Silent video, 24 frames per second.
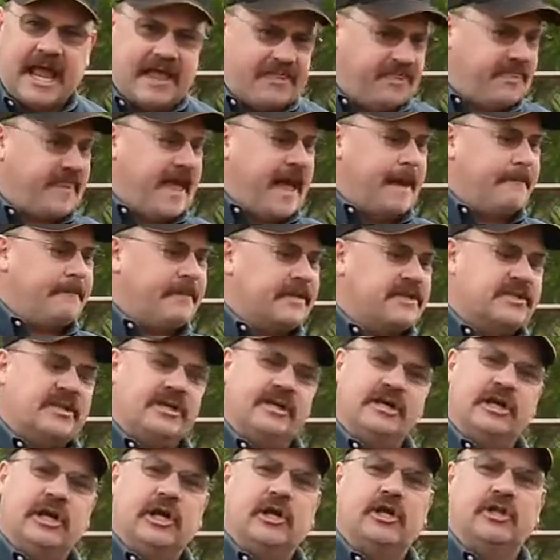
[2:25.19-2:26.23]
that
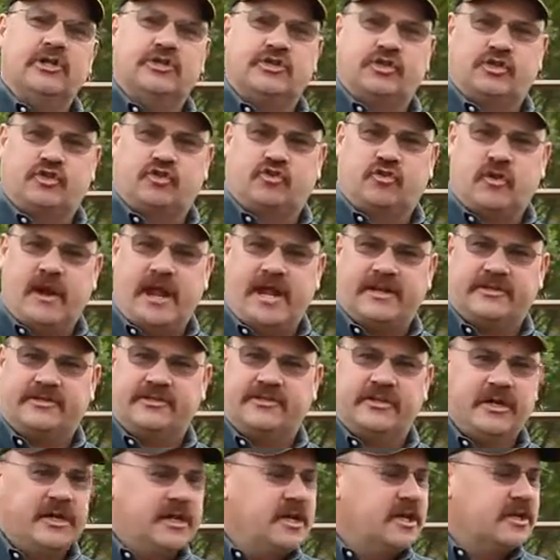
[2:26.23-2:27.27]
material is stretched.
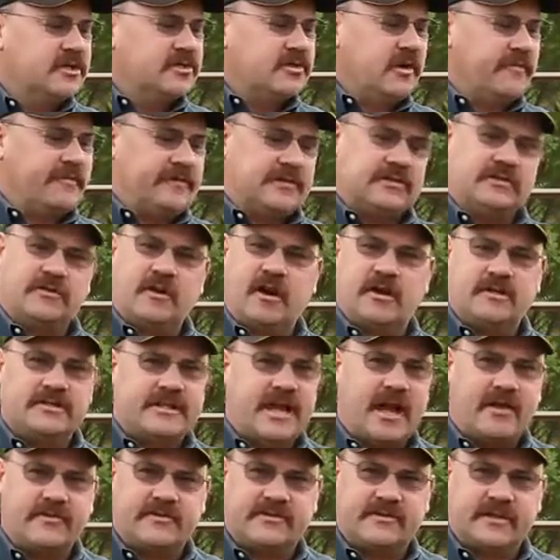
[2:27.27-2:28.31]
So if it starts
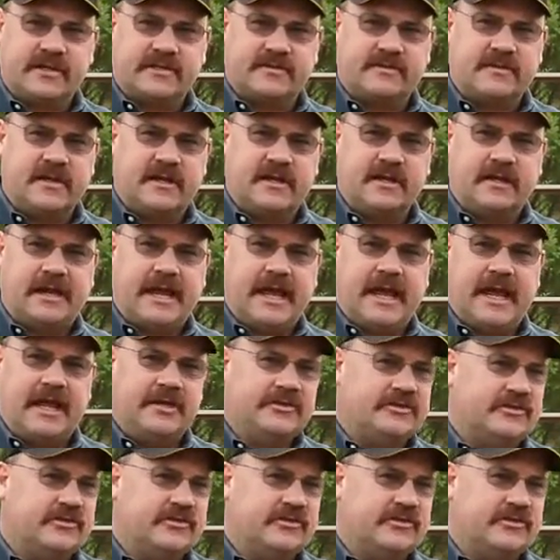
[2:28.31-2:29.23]
out 16 gauge, it